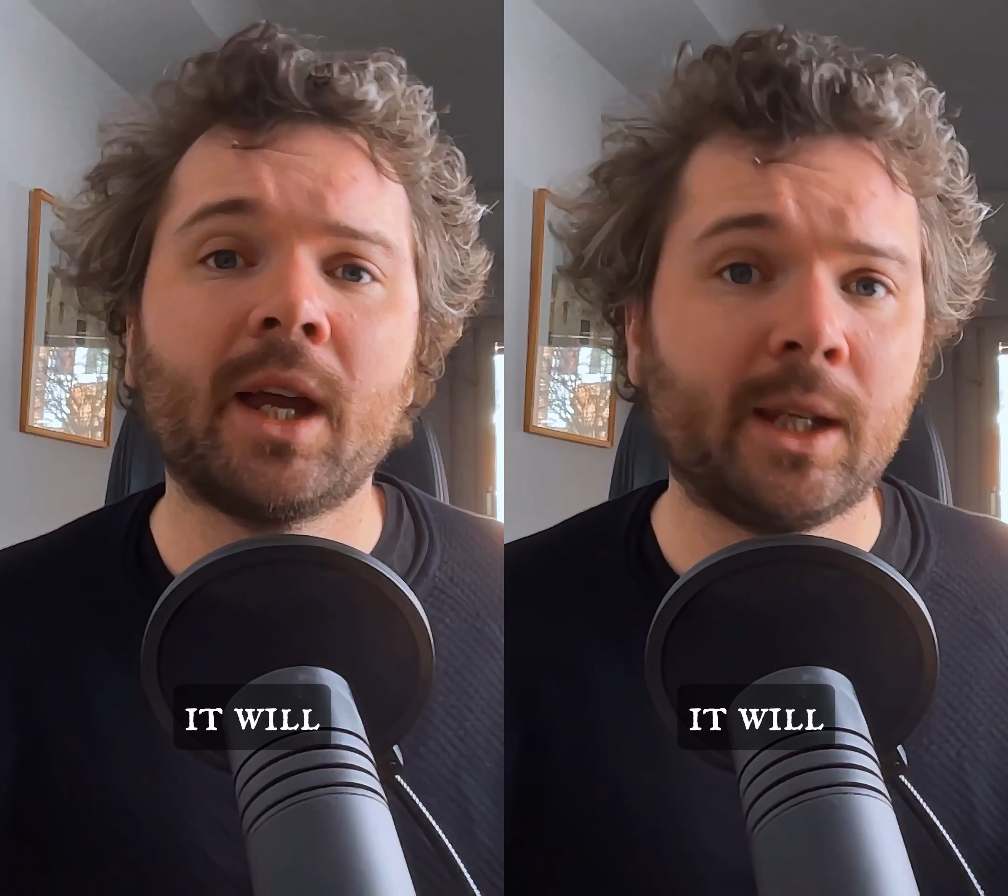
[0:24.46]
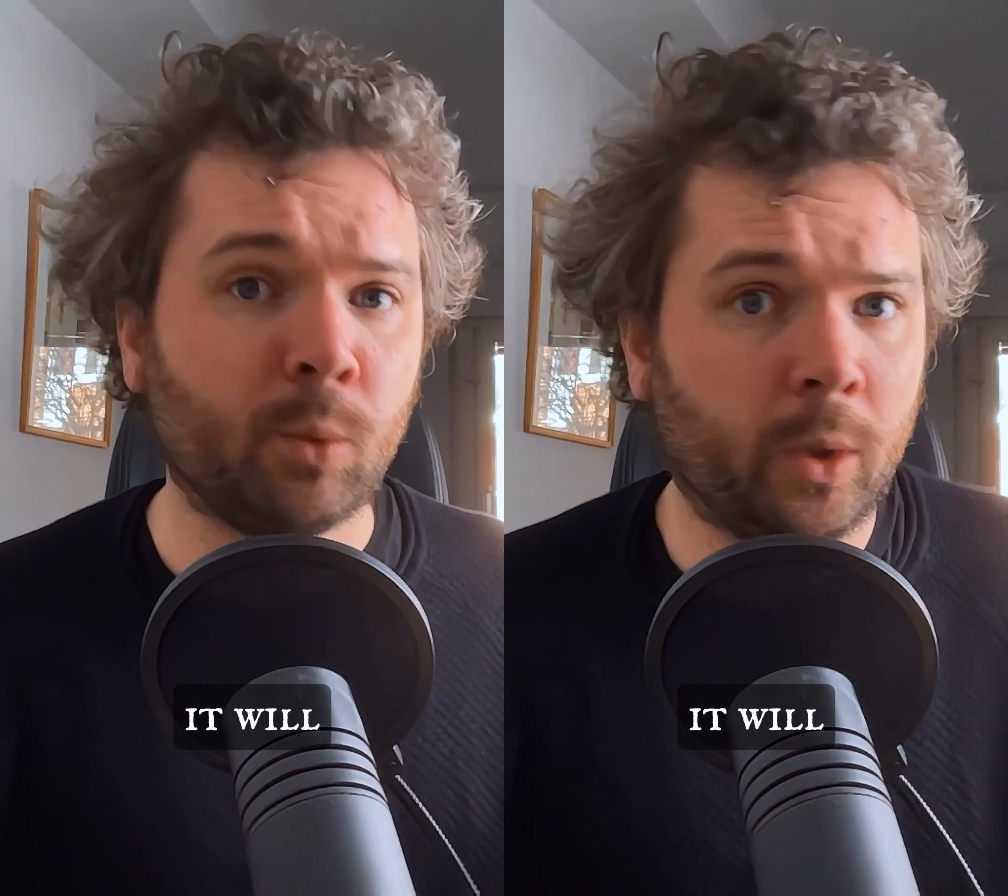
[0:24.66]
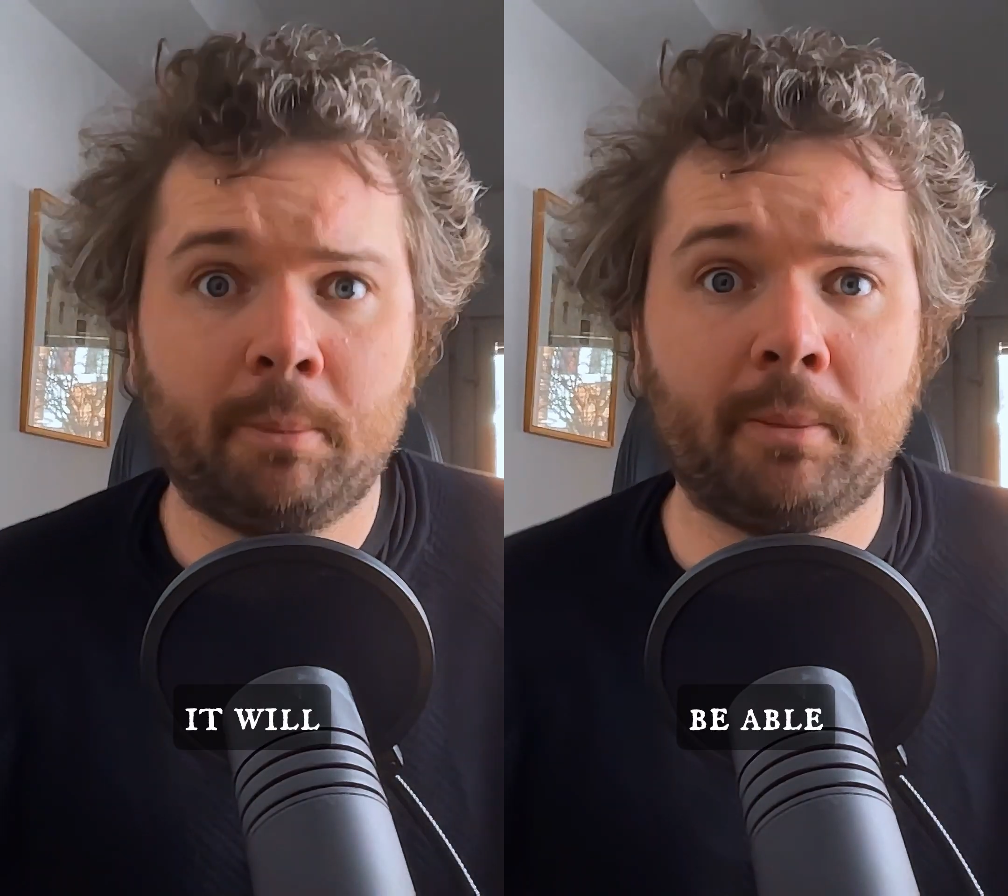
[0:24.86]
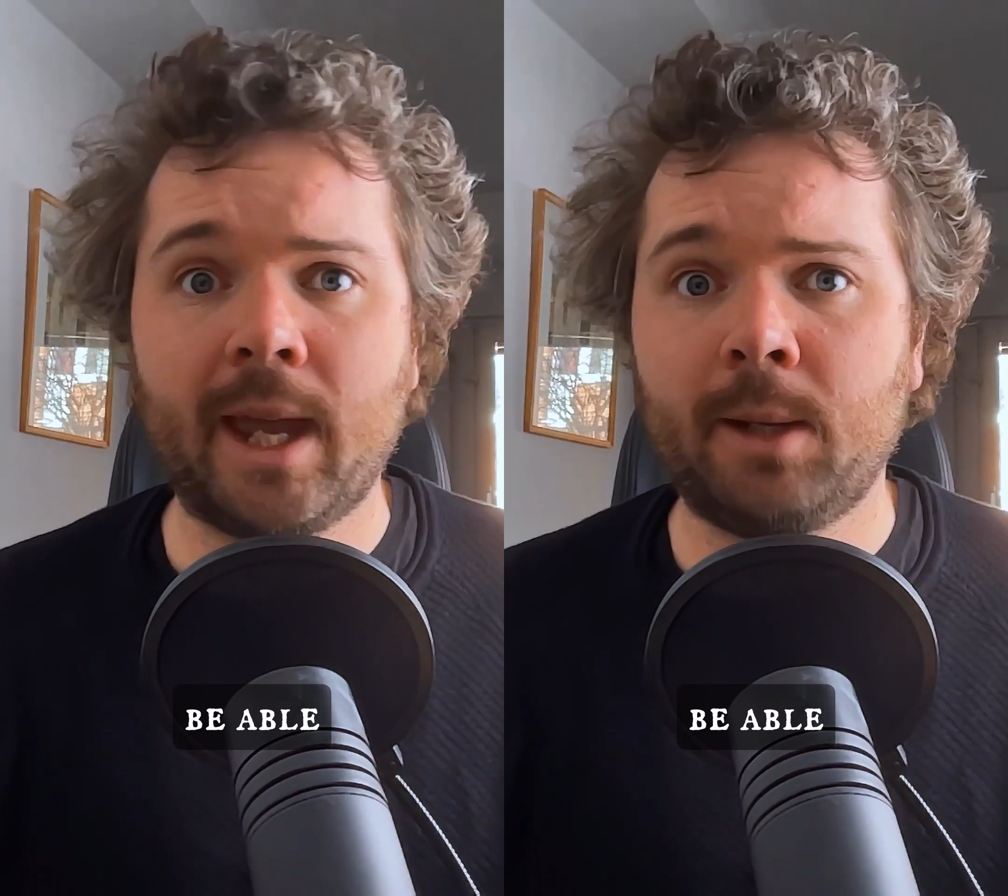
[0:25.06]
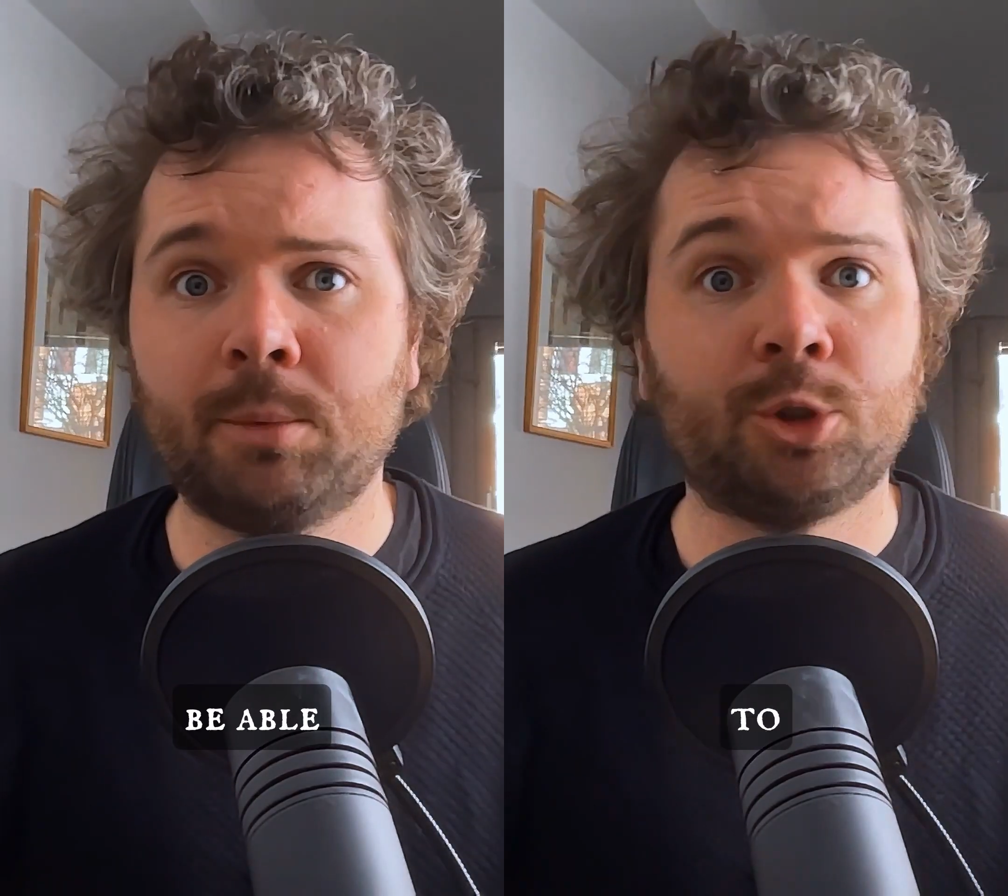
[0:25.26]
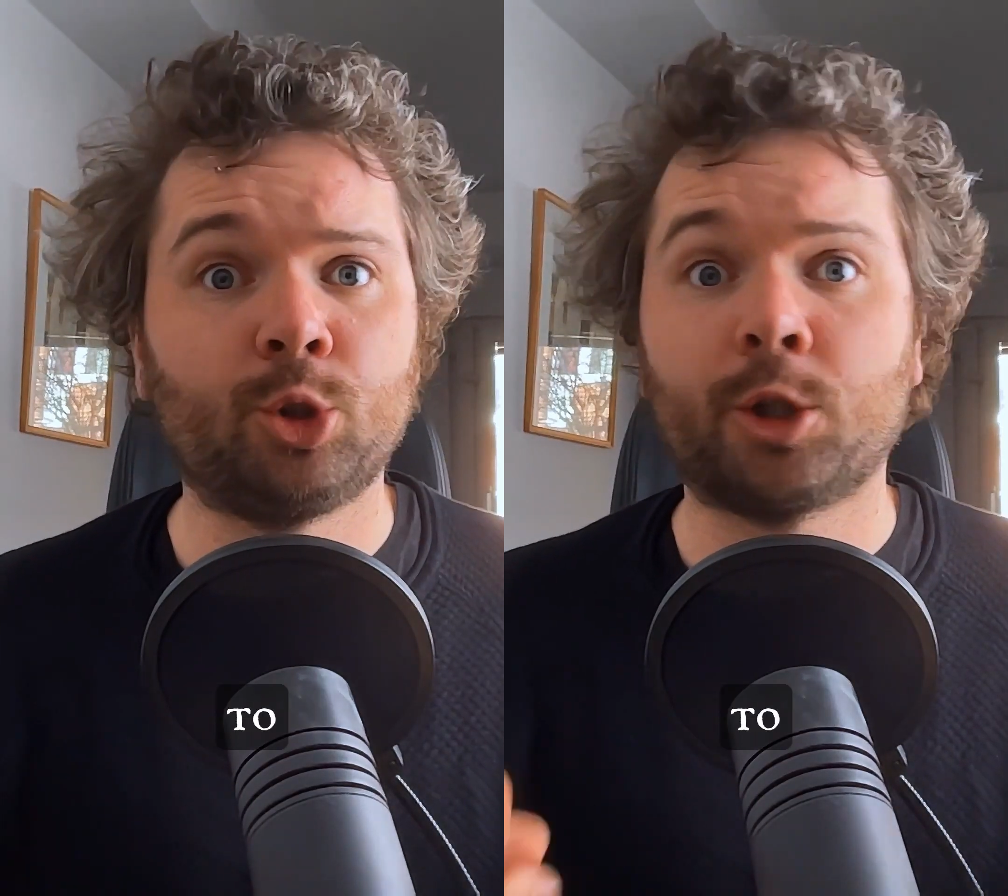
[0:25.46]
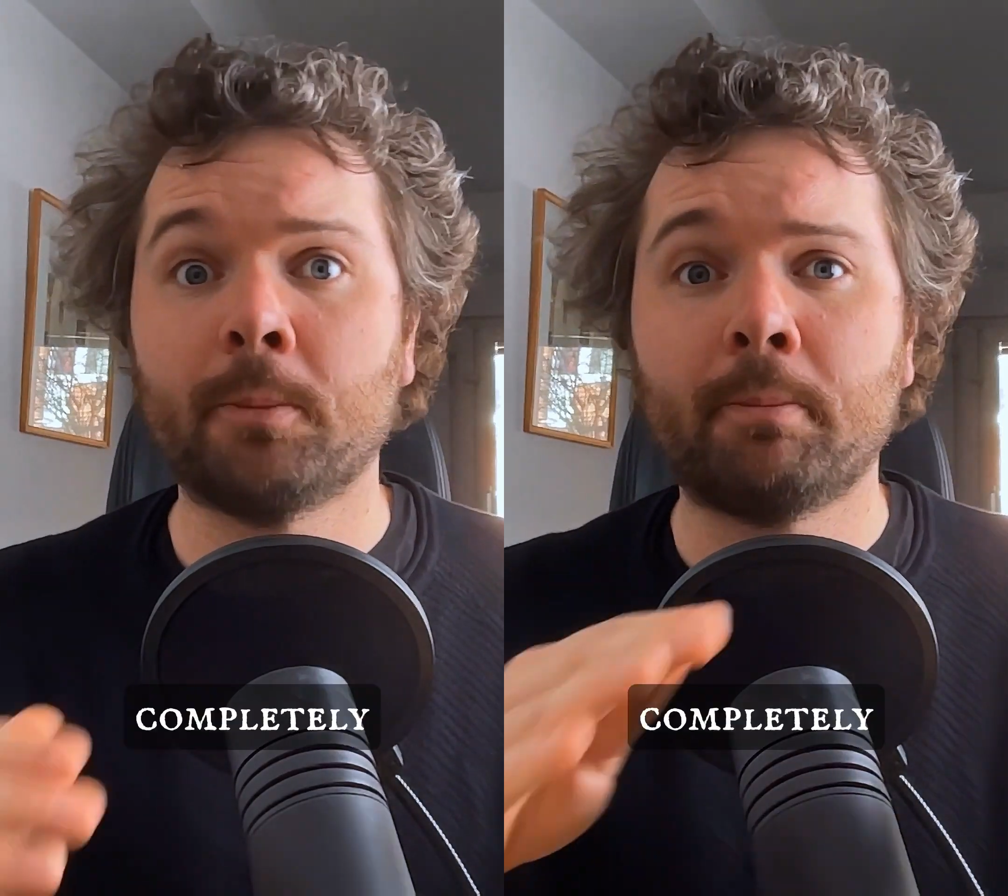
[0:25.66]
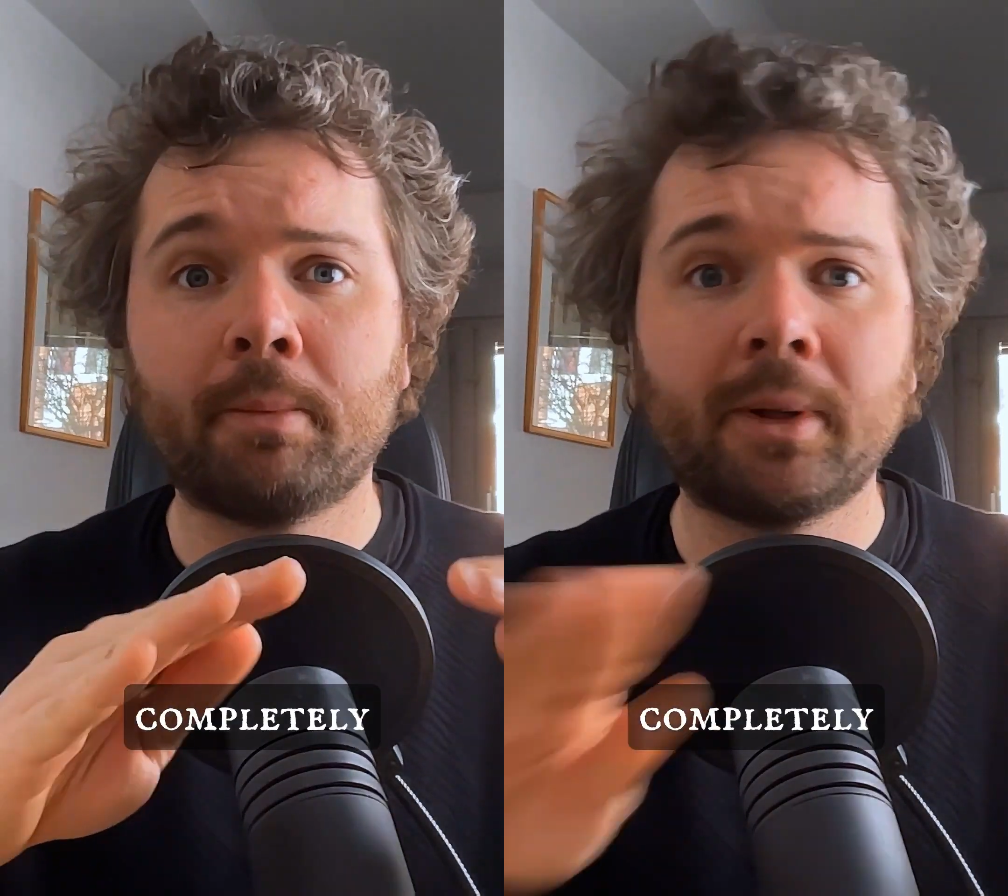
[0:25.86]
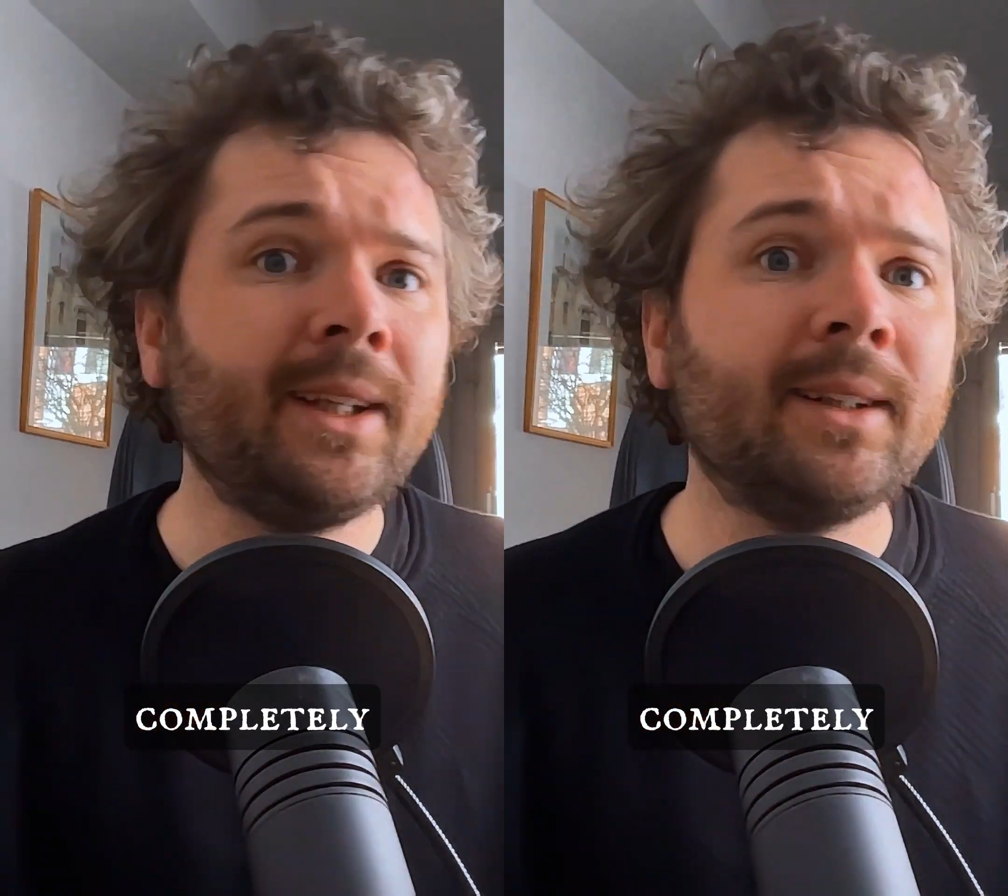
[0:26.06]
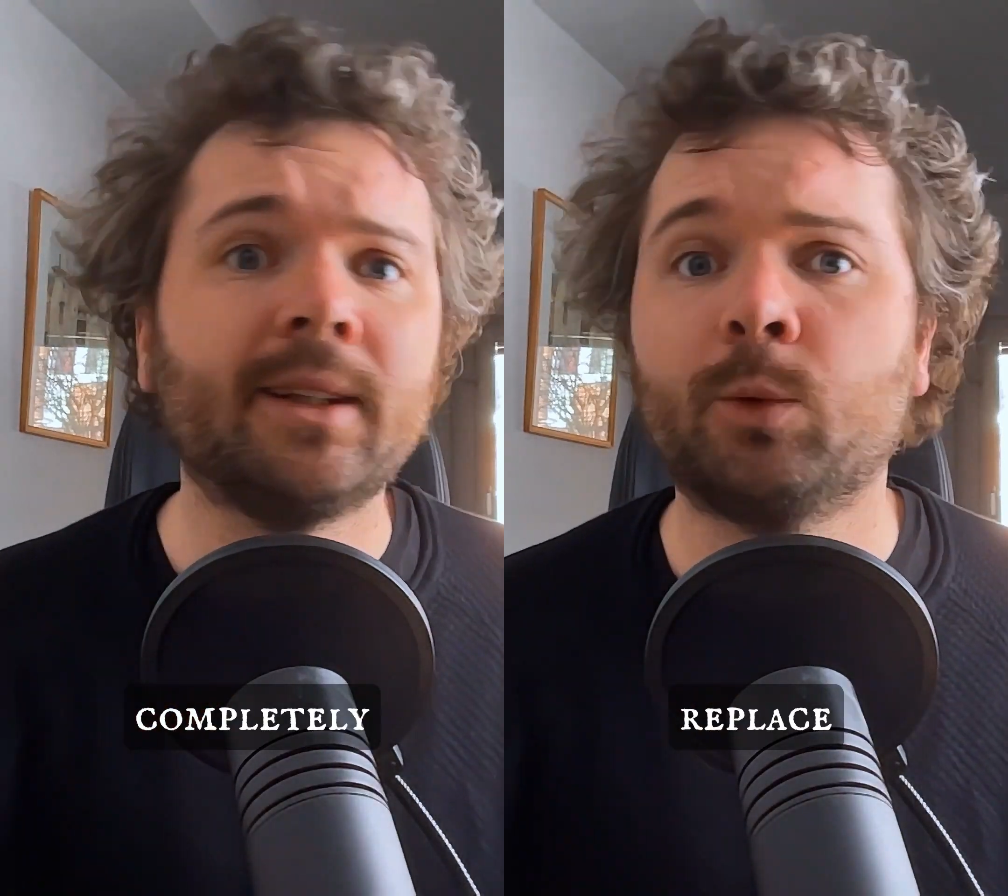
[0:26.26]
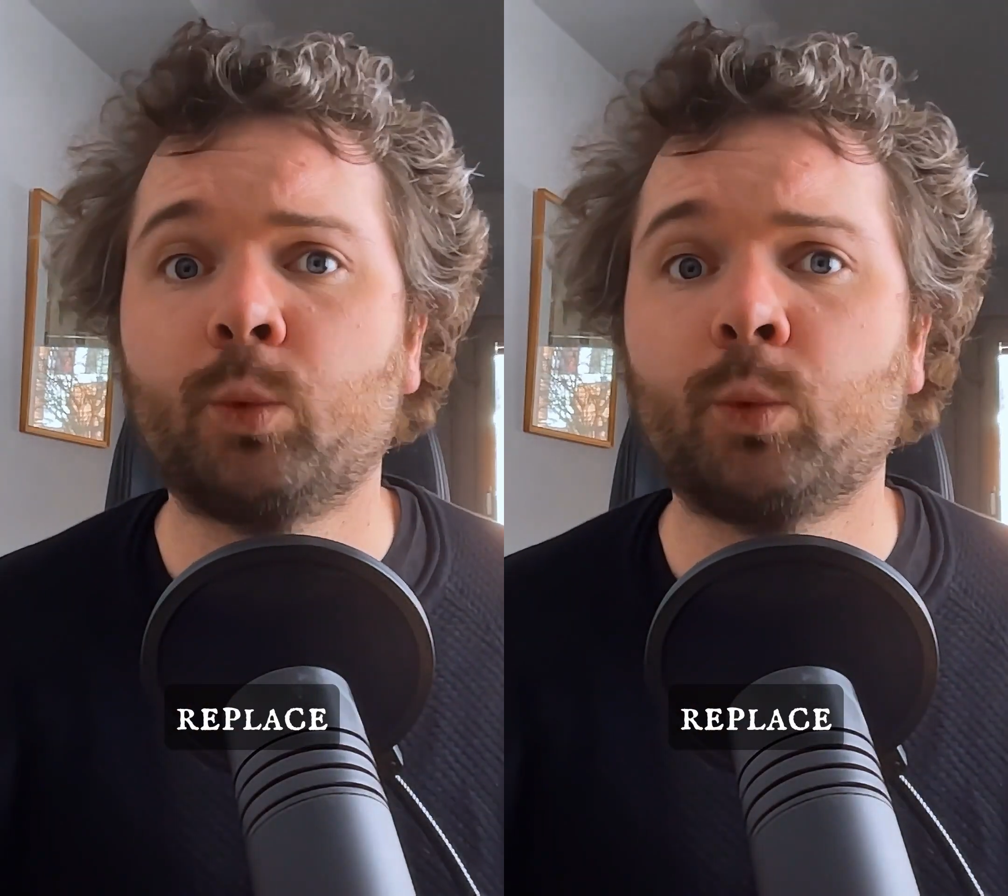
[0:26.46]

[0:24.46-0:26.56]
it will be able to completely